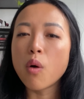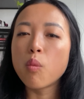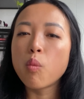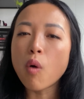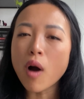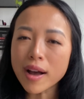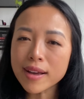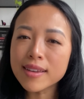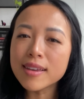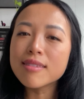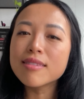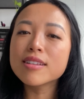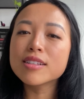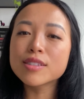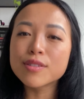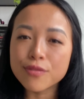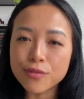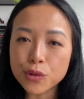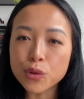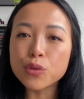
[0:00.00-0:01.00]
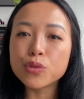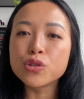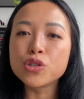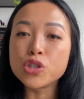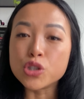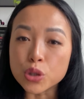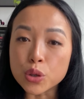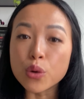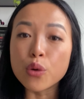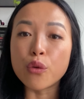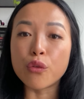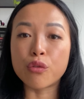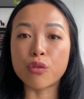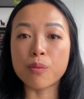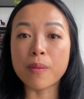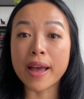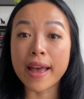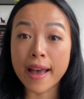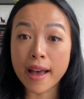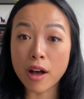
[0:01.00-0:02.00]
What can this food do for
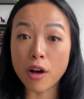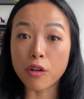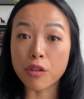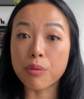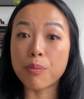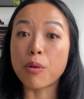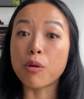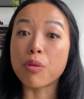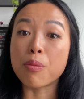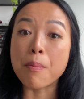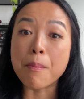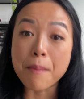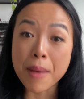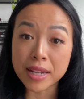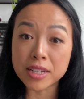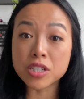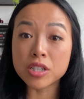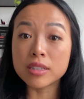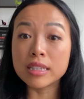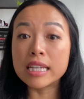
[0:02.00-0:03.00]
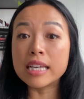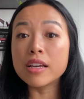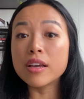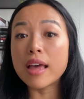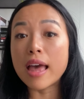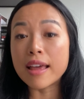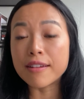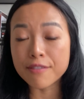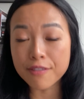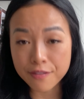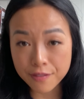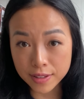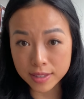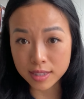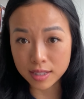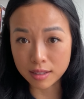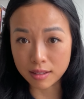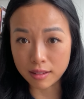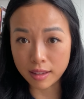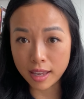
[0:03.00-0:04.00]
my health, both mentally and
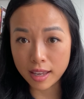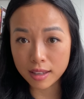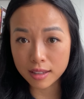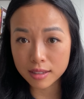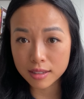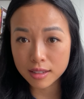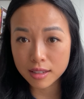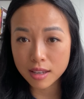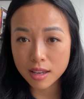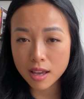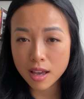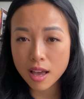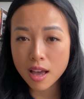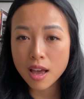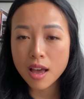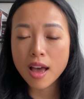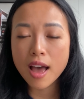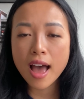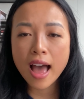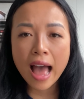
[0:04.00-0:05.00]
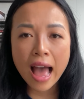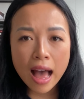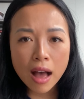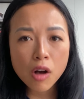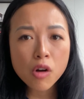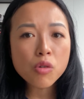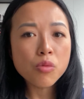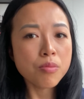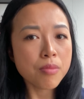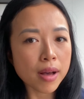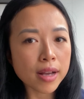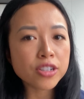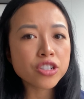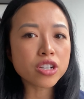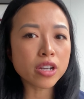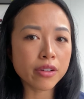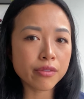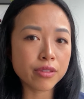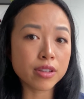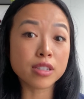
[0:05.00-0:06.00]
physically? how
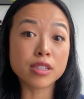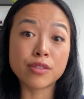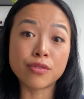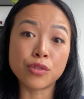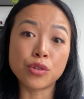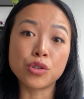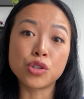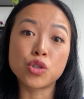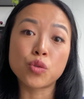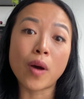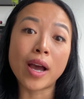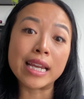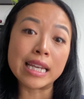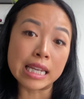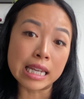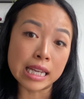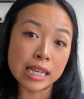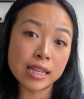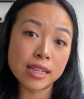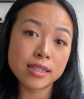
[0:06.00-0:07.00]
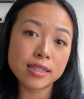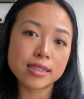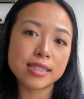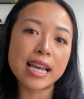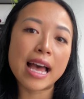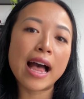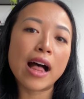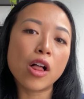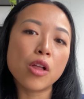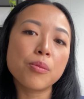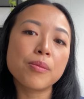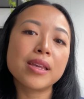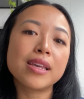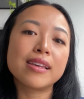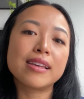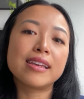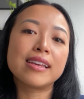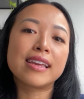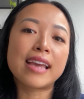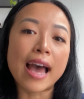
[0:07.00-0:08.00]
much of this food do I need to help
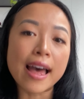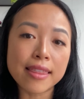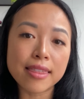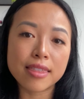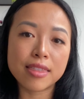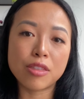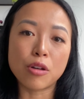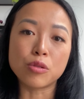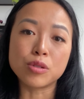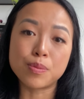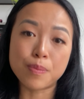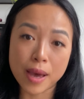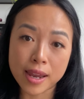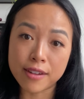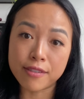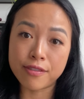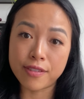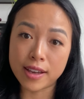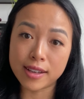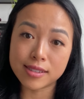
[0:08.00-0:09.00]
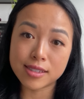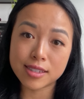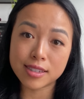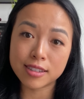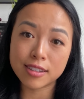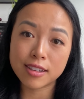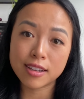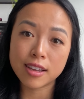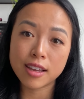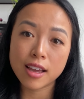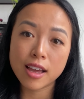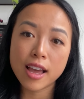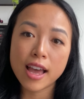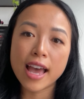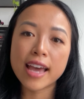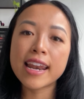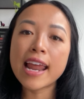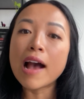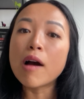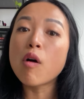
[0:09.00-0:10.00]
me get those benefits?
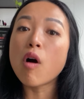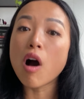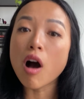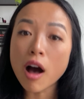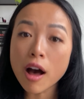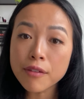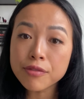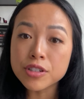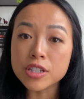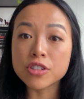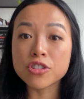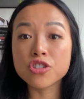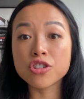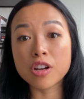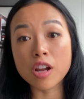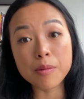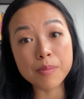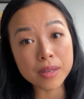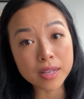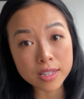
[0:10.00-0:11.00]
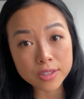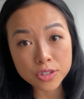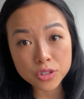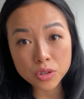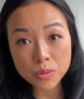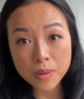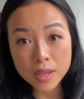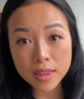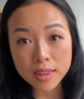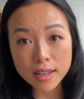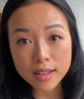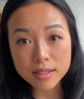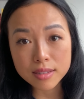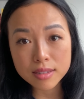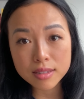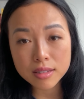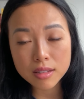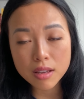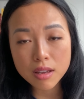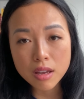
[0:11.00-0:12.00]
And how often should I be consuming
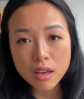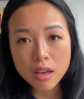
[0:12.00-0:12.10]
this?